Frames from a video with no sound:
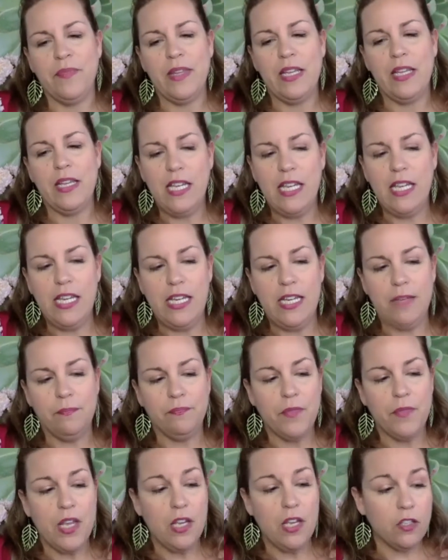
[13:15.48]
key.
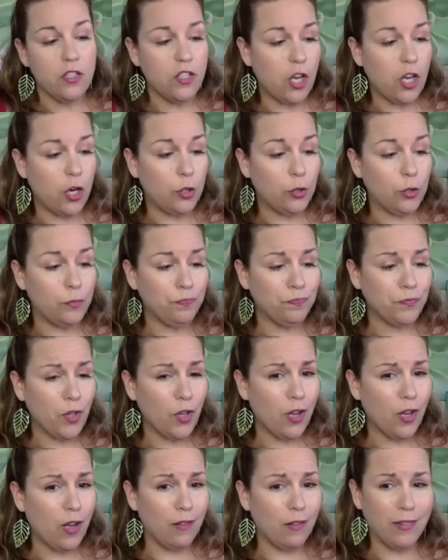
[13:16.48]
So
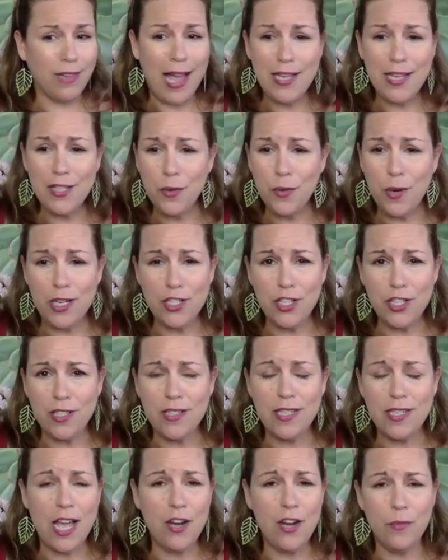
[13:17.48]
last question is
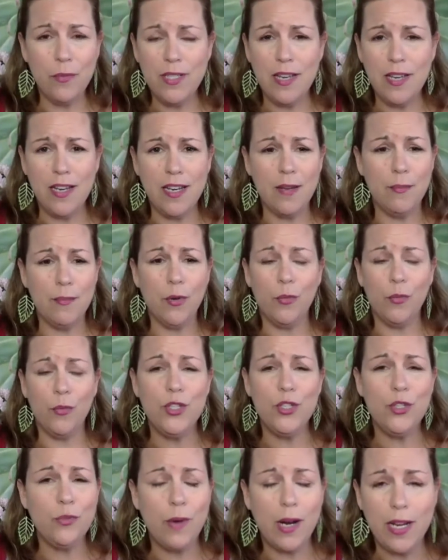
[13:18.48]
kind of redundant, but would
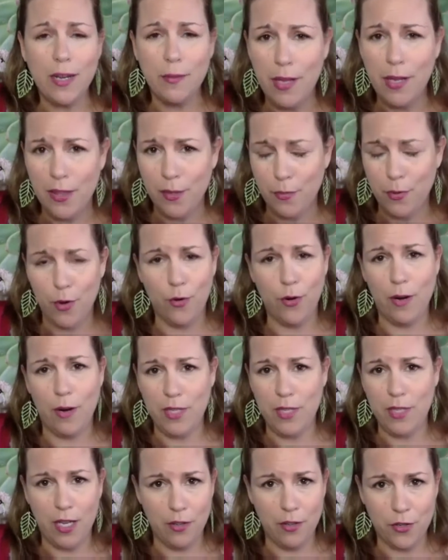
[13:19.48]
you recommend the program
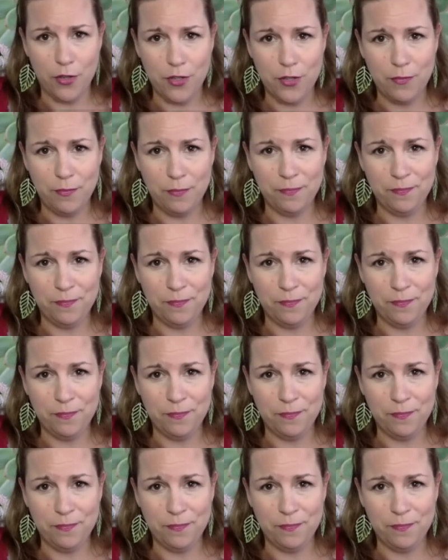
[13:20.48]
to others?